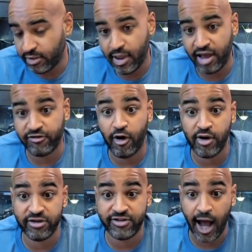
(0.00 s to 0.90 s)
As far
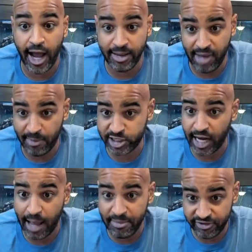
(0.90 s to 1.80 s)
as time, how much
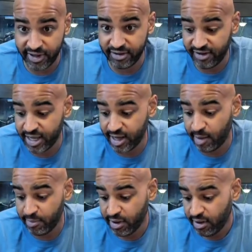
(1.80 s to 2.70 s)
time is it going to take
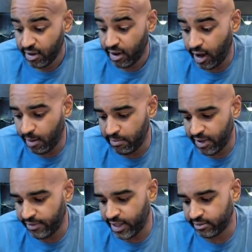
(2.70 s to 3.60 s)
up?
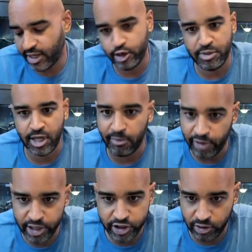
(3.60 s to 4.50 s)
And then can you become
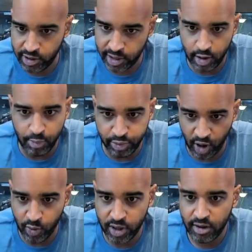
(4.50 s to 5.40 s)
rich or are you going to go
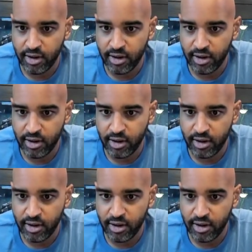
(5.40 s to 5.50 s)
broke?